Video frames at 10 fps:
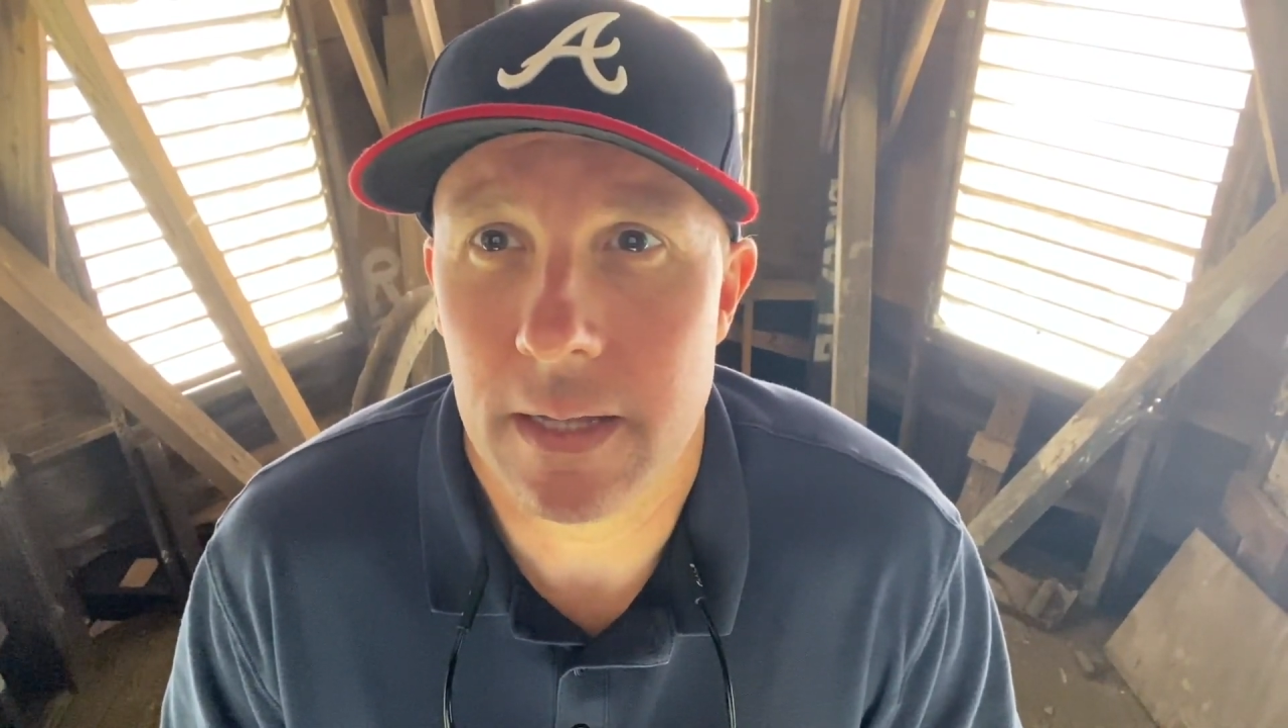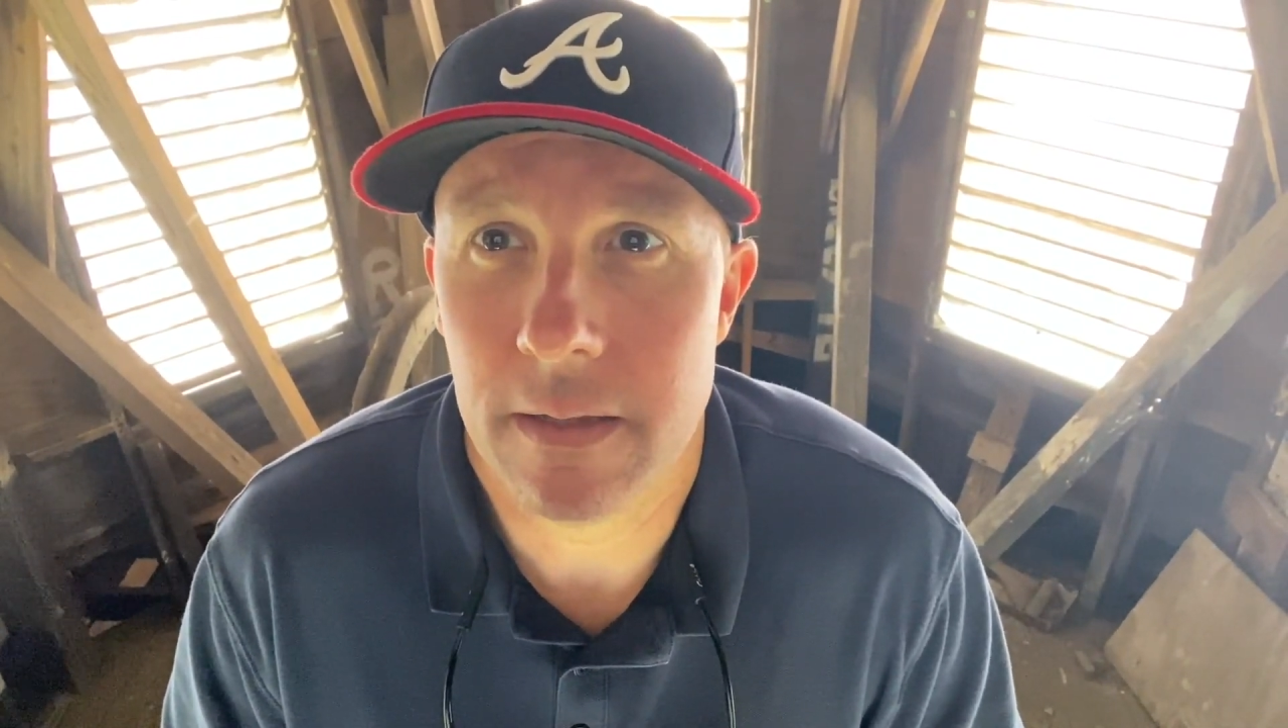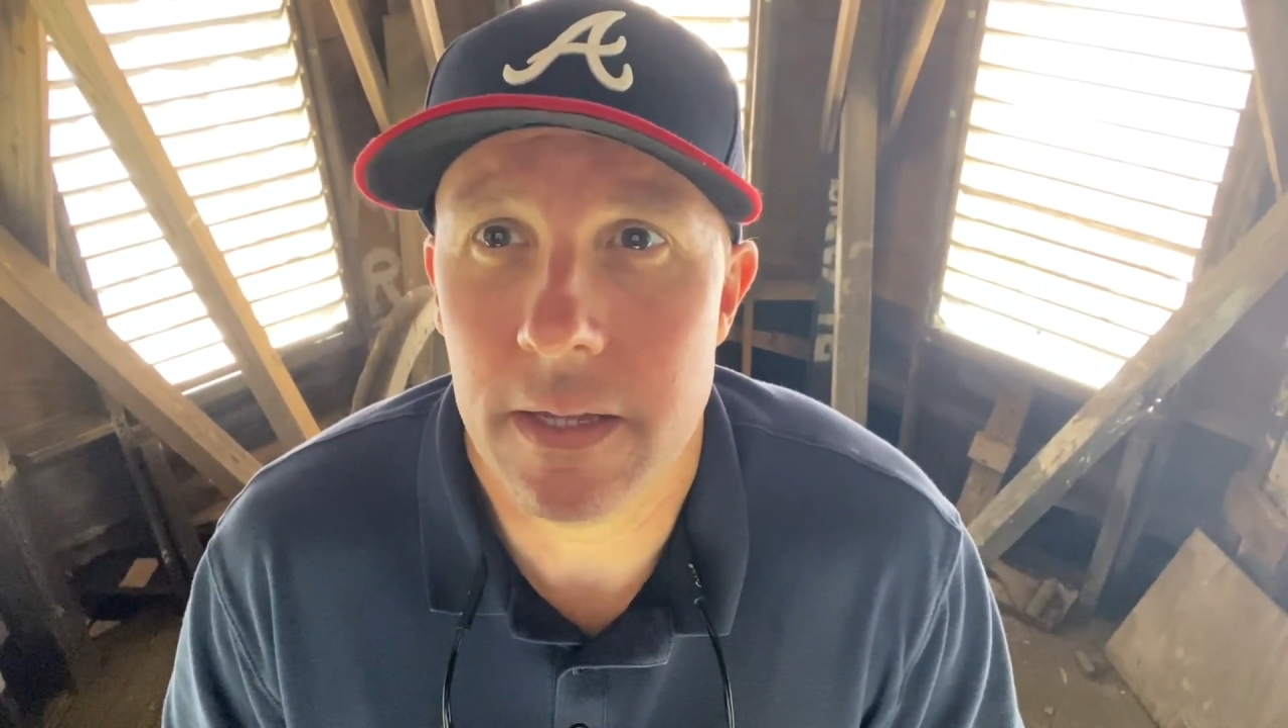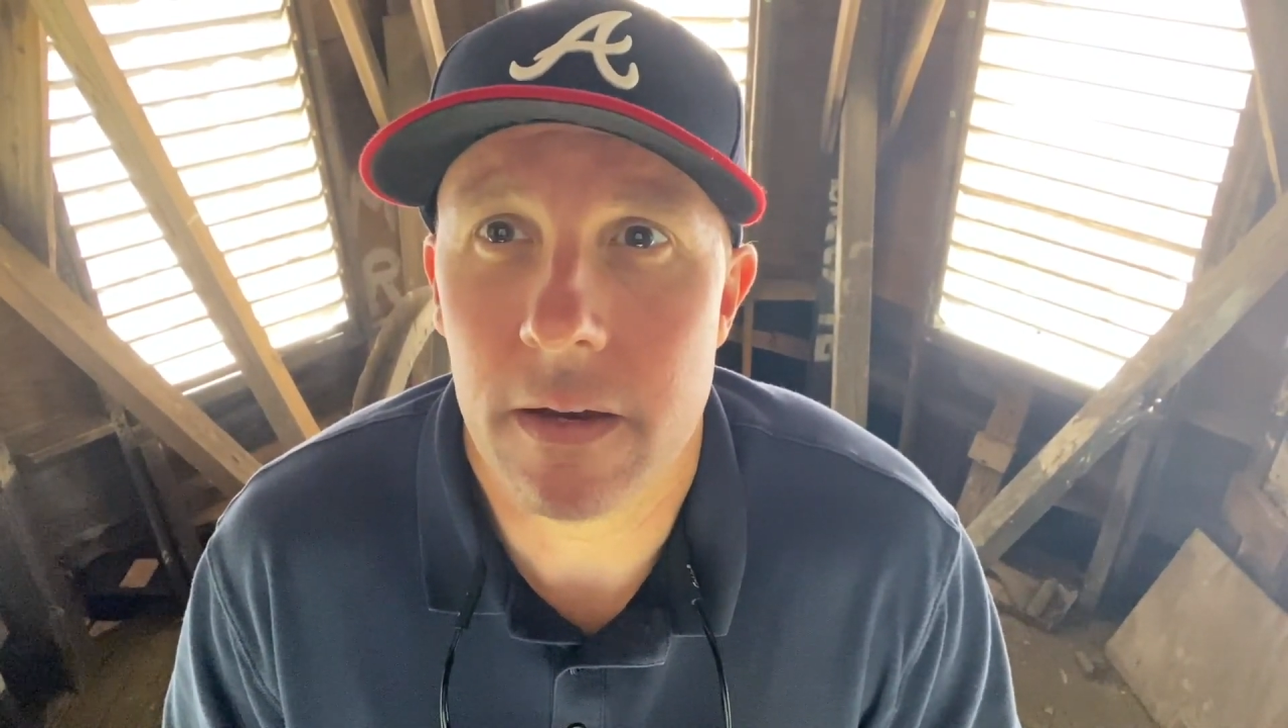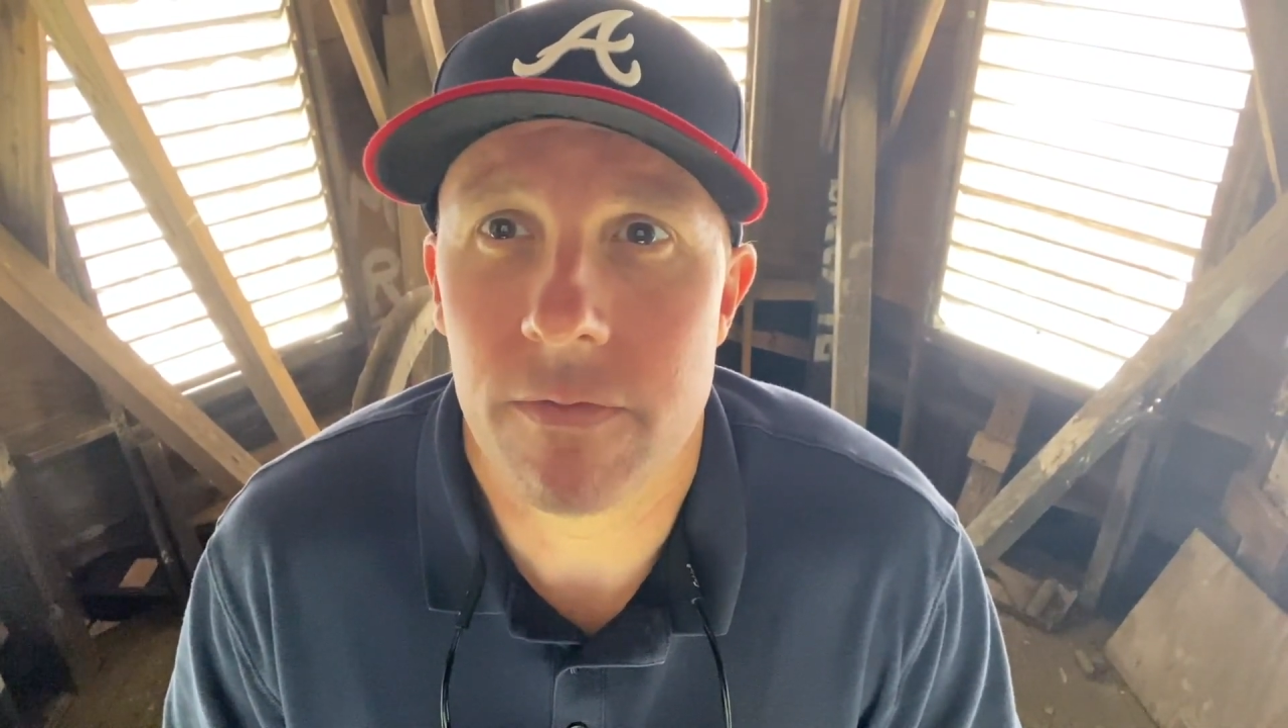
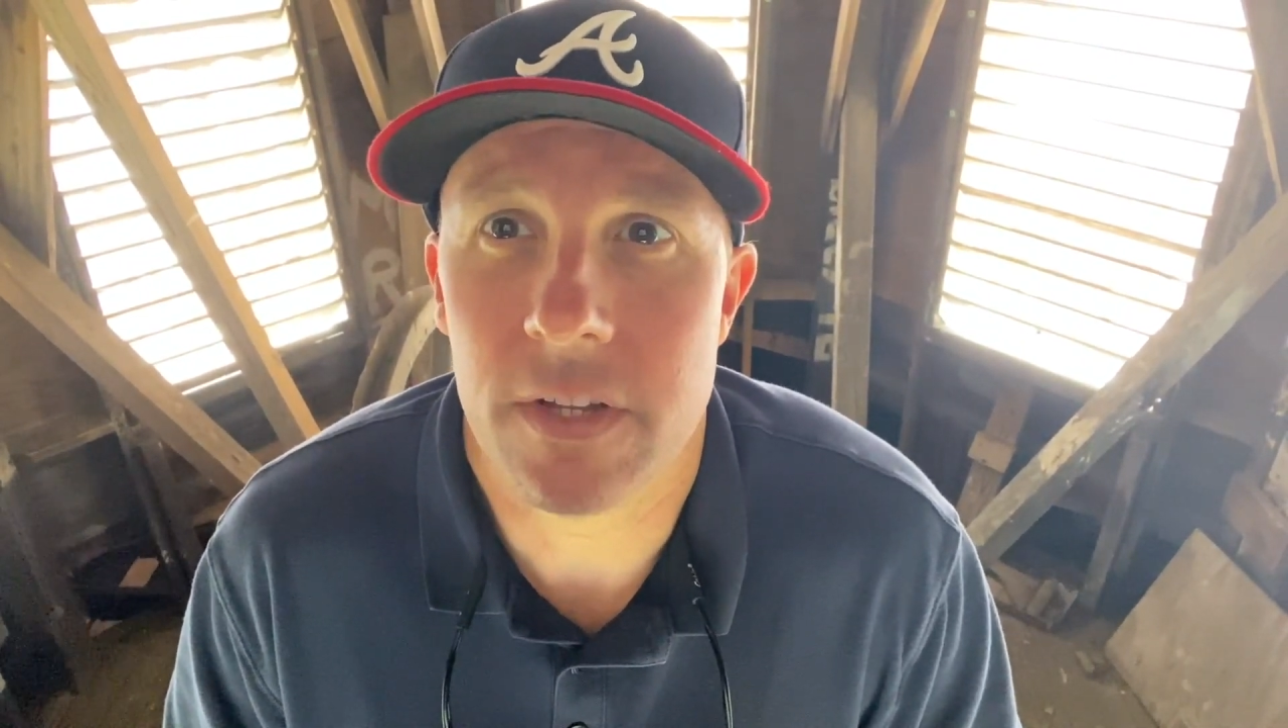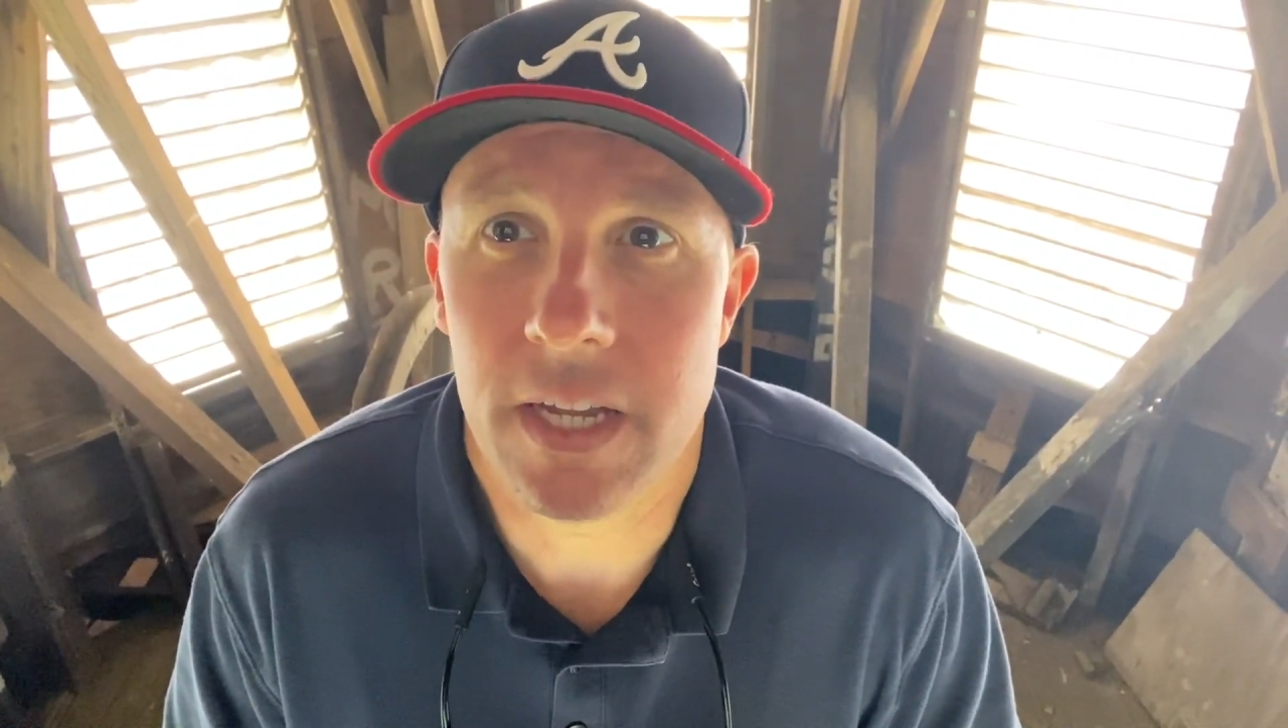lift